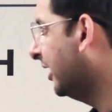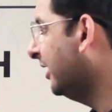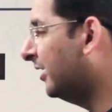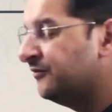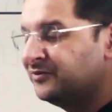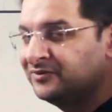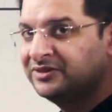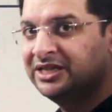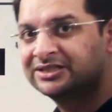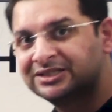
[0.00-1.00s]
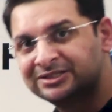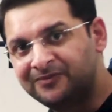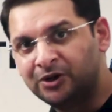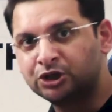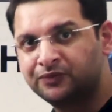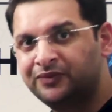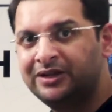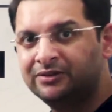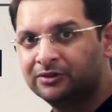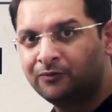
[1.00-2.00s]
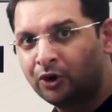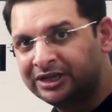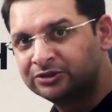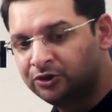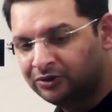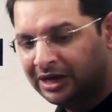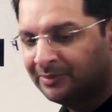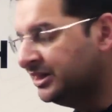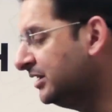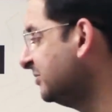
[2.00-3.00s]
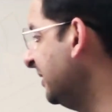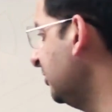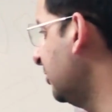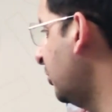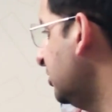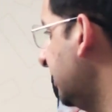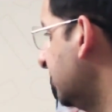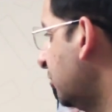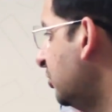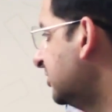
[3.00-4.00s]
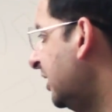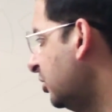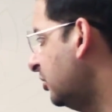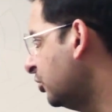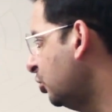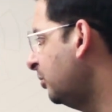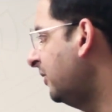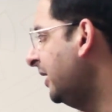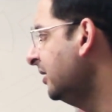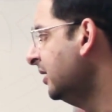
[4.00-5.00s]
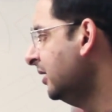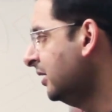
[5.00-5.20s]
again, I've discussed the philosophy. What is going to happen in this particular course? It is going to start on October 1.